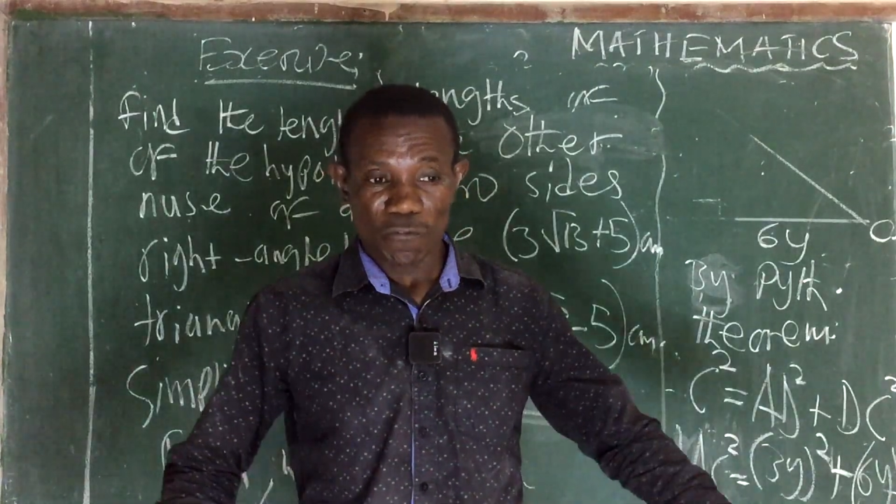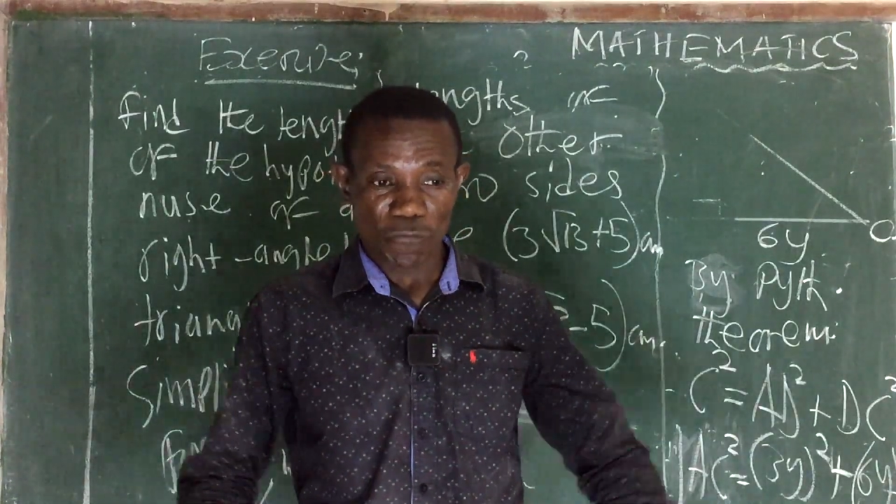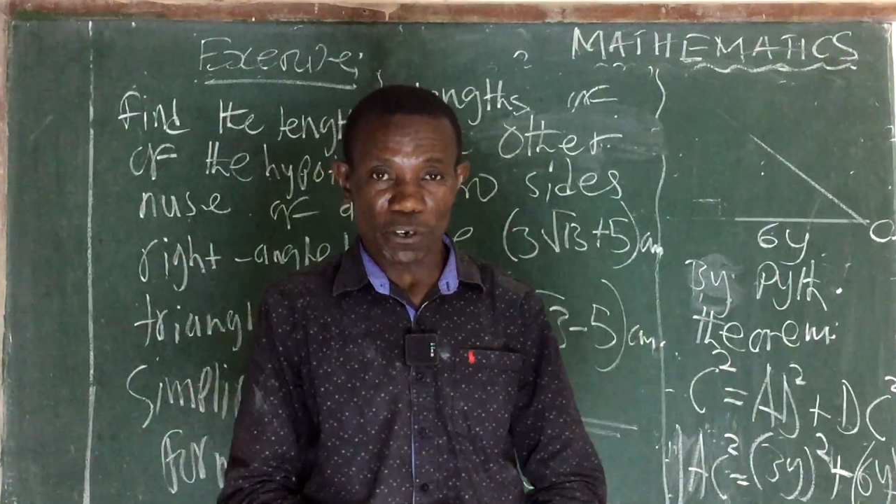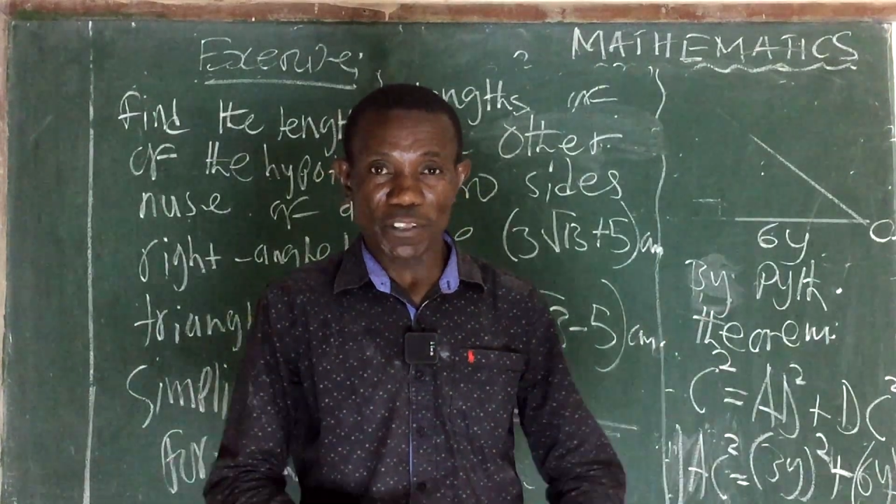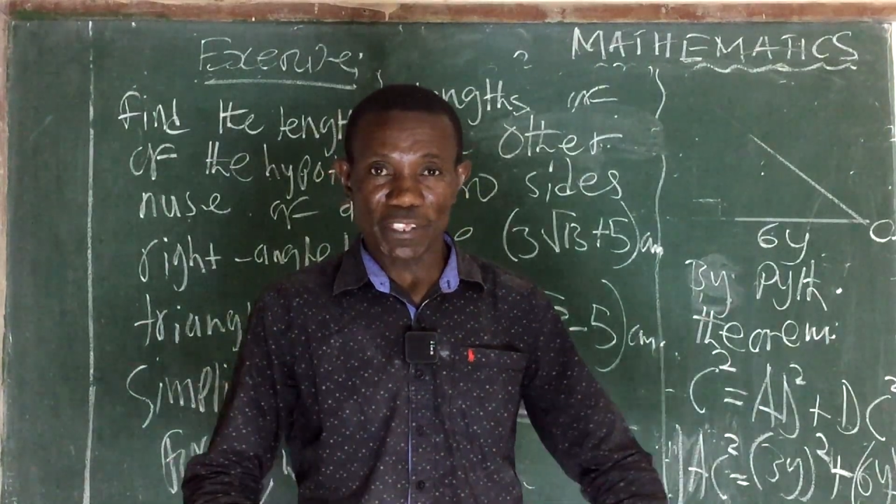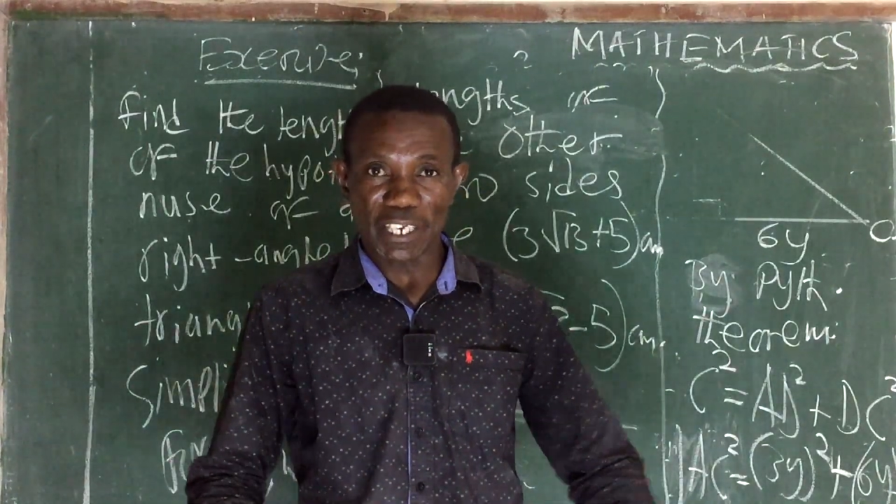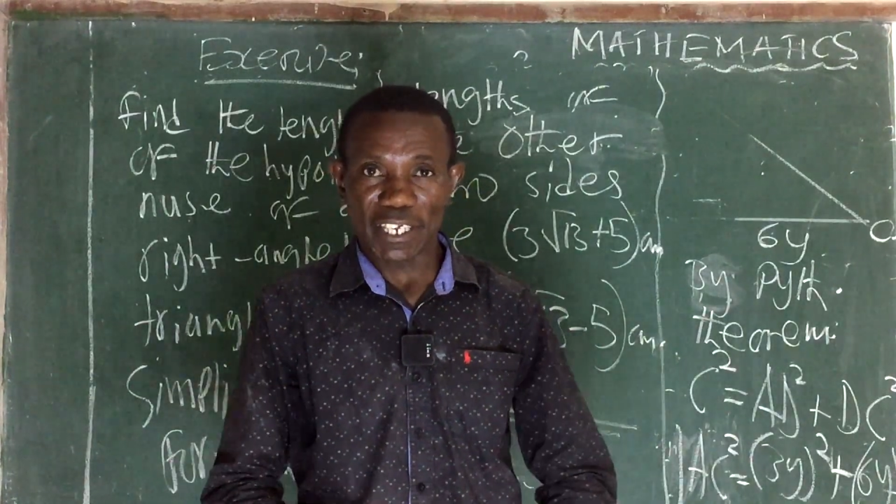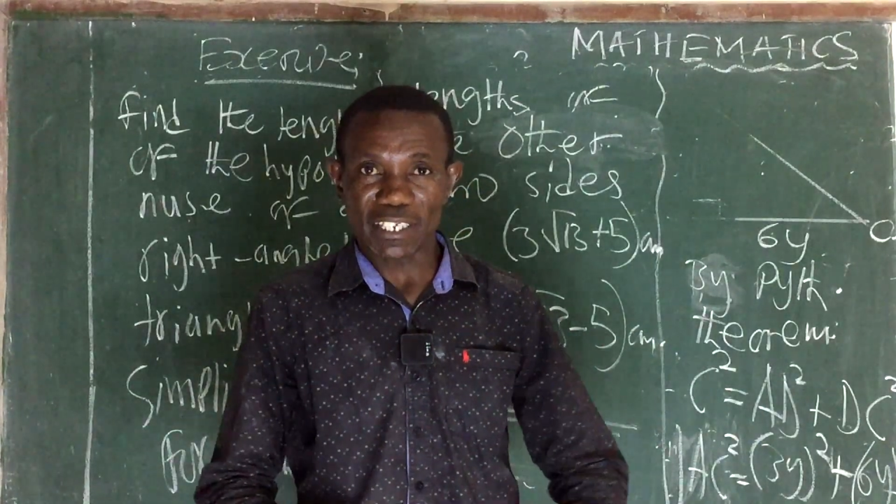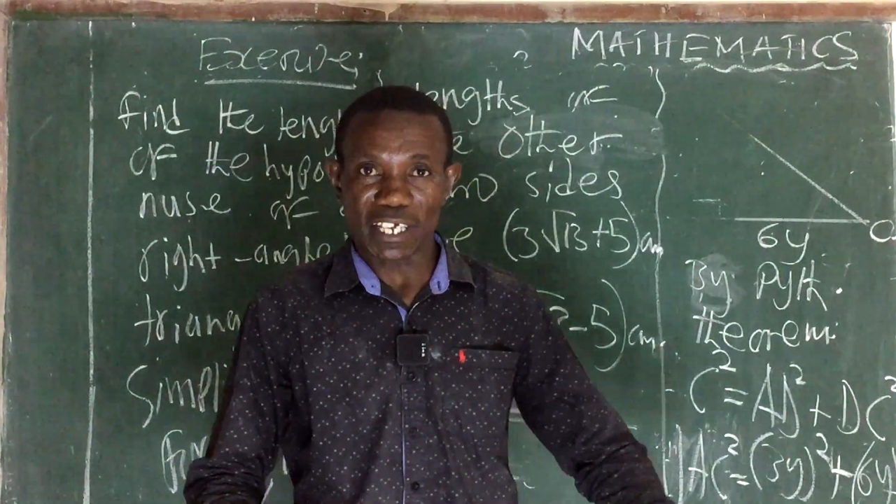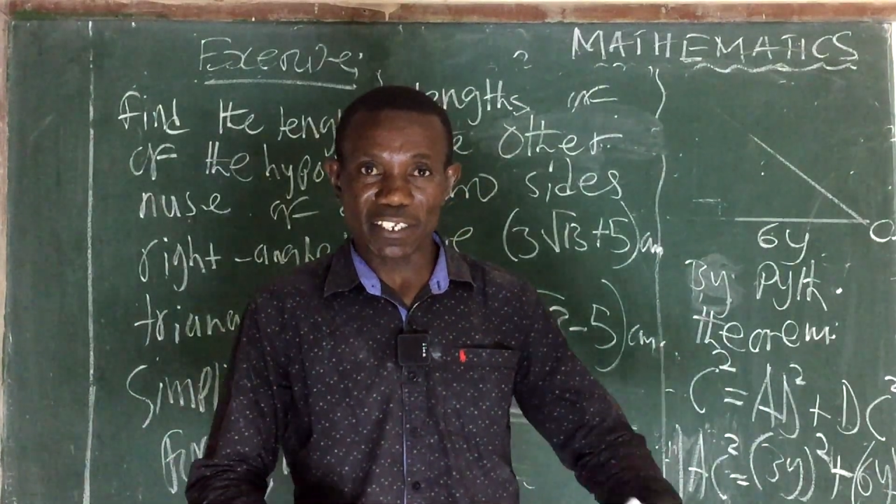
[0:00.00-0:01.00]
following the
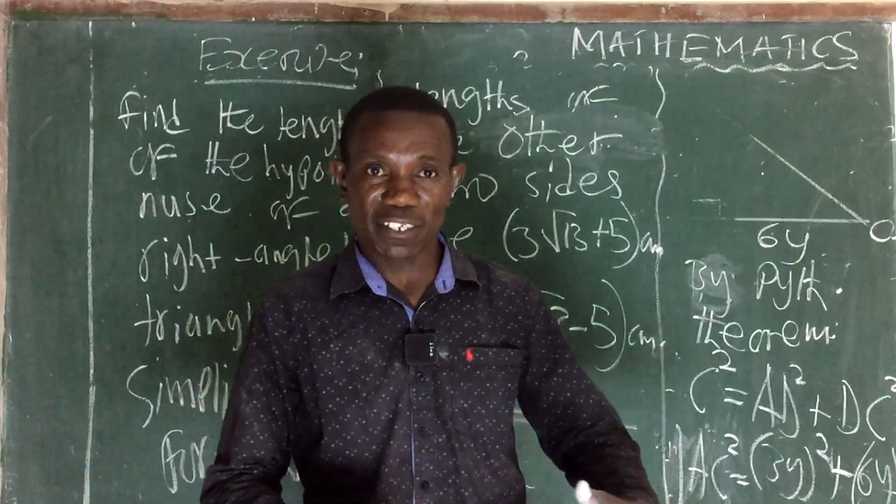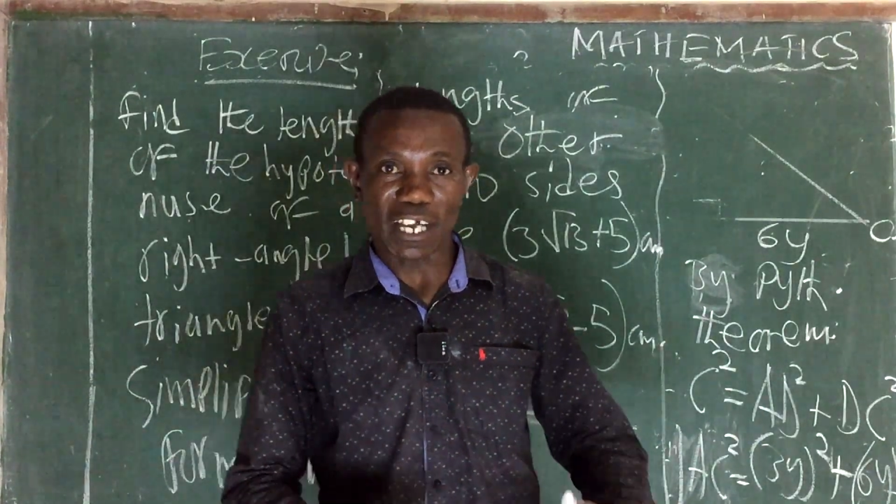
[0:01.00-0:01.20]
link that is